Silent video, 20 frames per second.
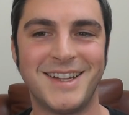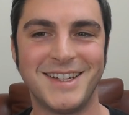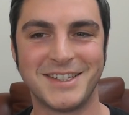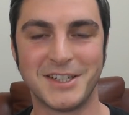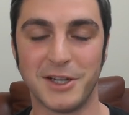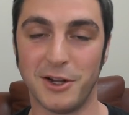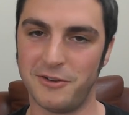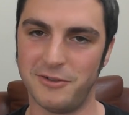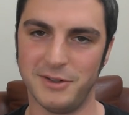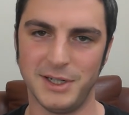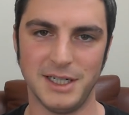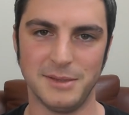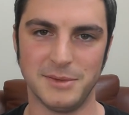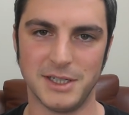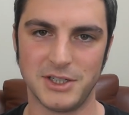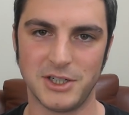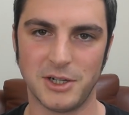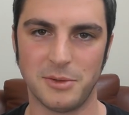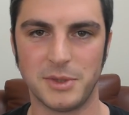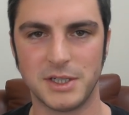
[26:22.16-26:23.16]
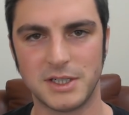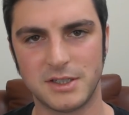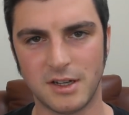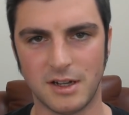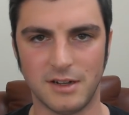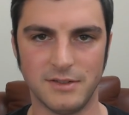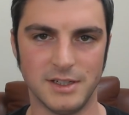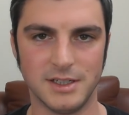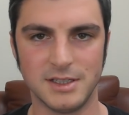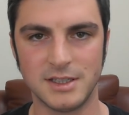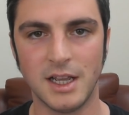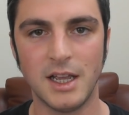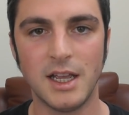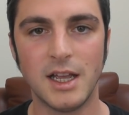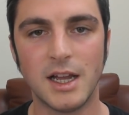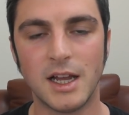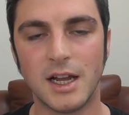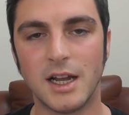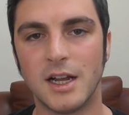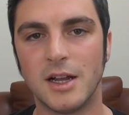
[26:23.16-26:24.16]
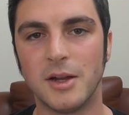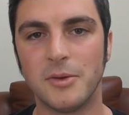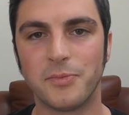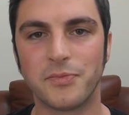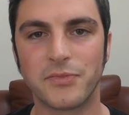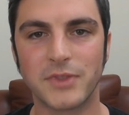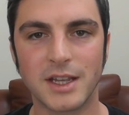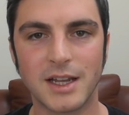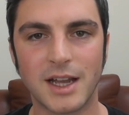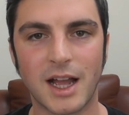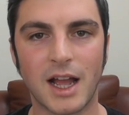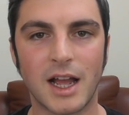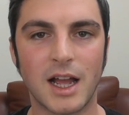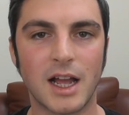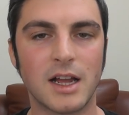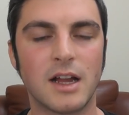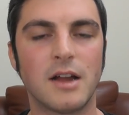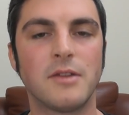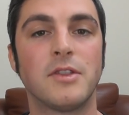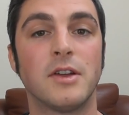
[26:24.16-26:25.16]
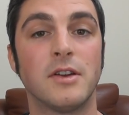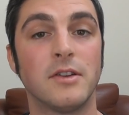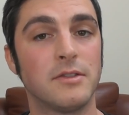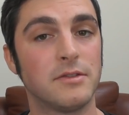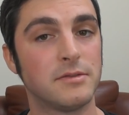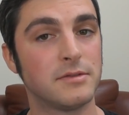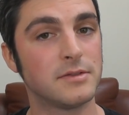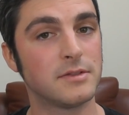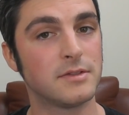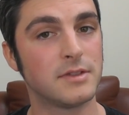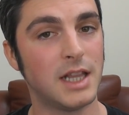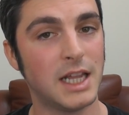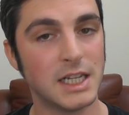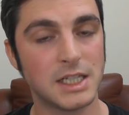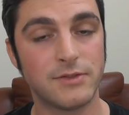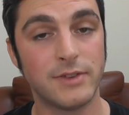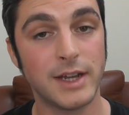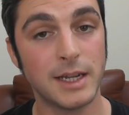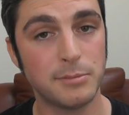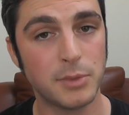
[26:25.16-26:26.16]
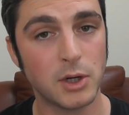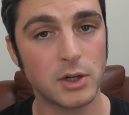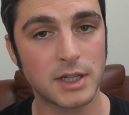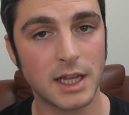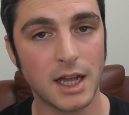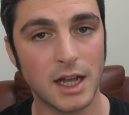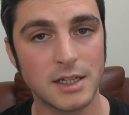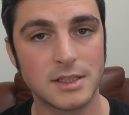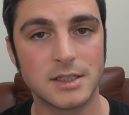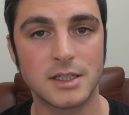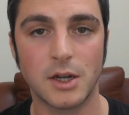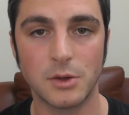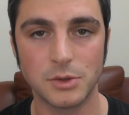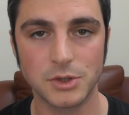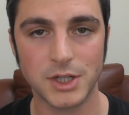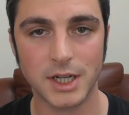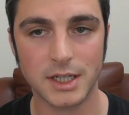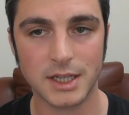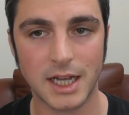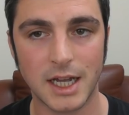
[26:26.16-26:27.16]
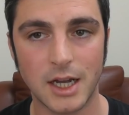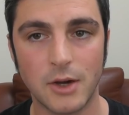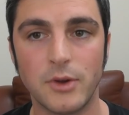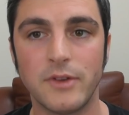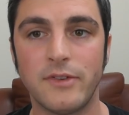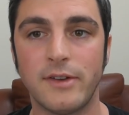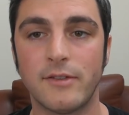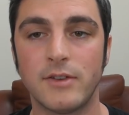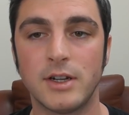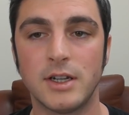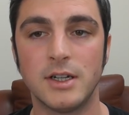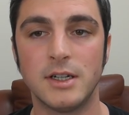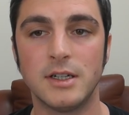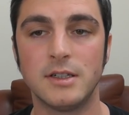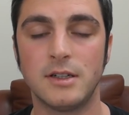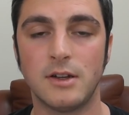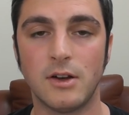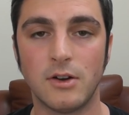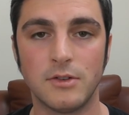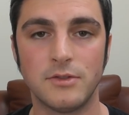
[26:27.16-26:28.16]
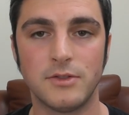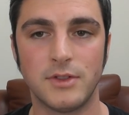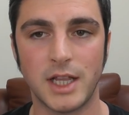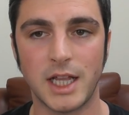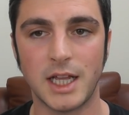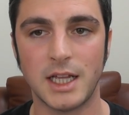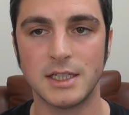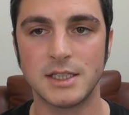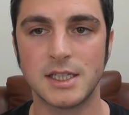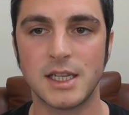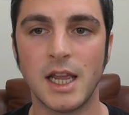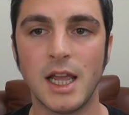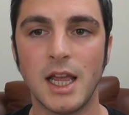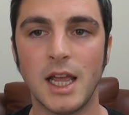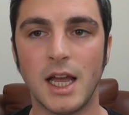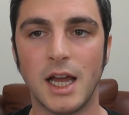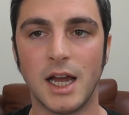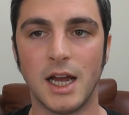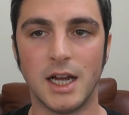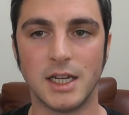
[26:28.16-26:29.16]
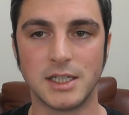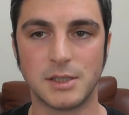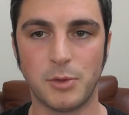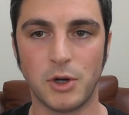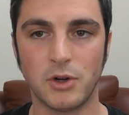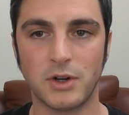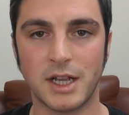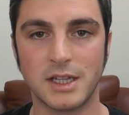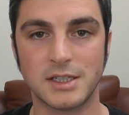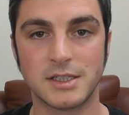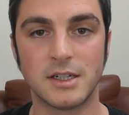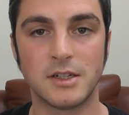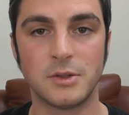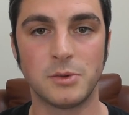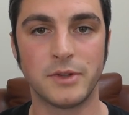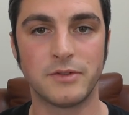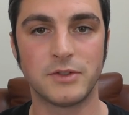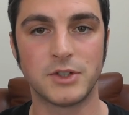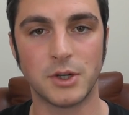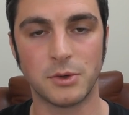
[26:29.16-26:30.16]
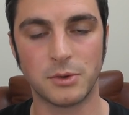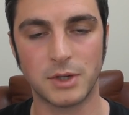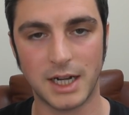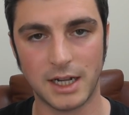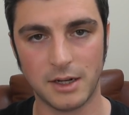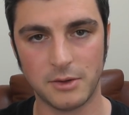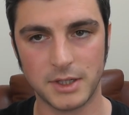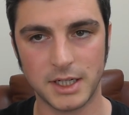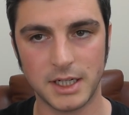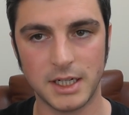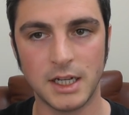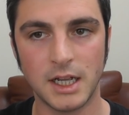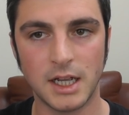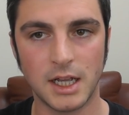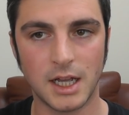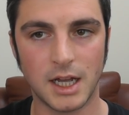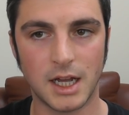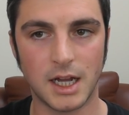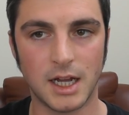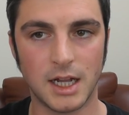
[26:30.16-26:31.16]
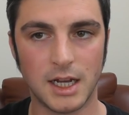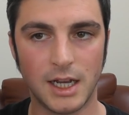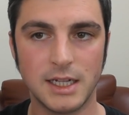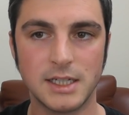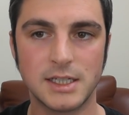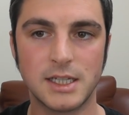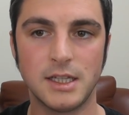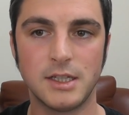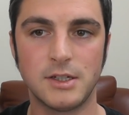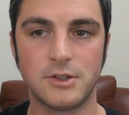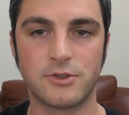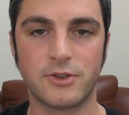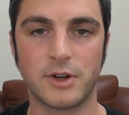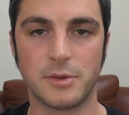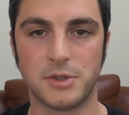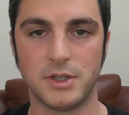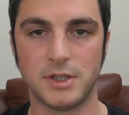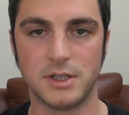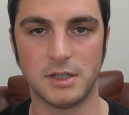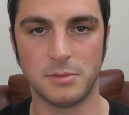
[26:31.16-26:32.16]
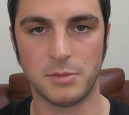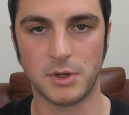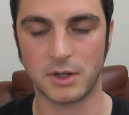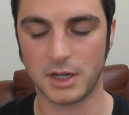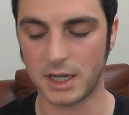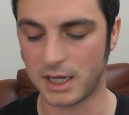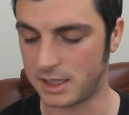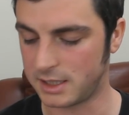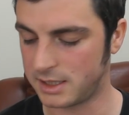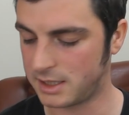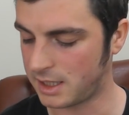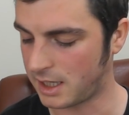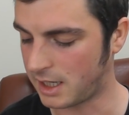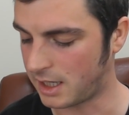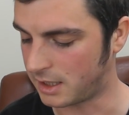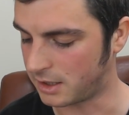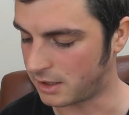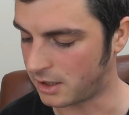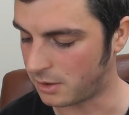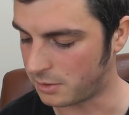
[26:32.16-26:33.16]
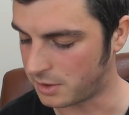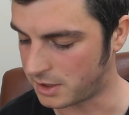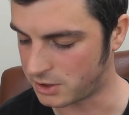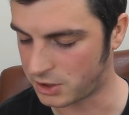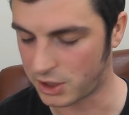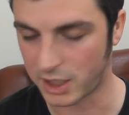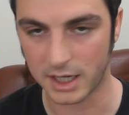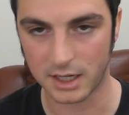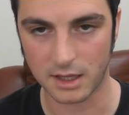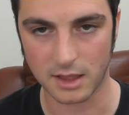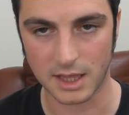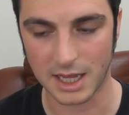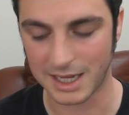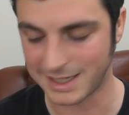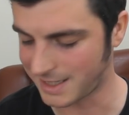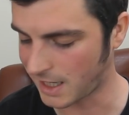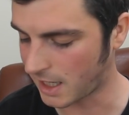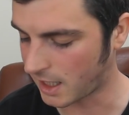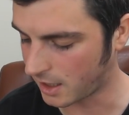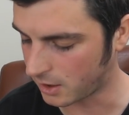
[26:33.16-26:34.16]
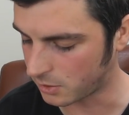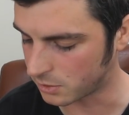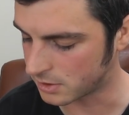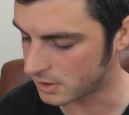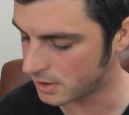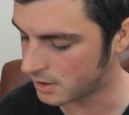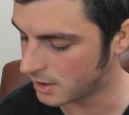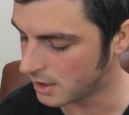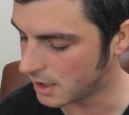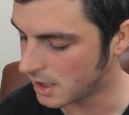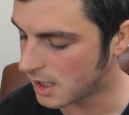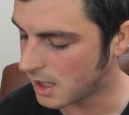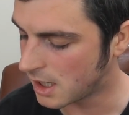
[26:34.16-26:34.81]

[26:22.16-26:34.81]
It's not really my job, but it sort of is. The Let's Vape podcast, go and check that out if you haven't heard of that. It's a podcast to do with Joe Cloudy. Links in the description to the podcast, and go and check that out.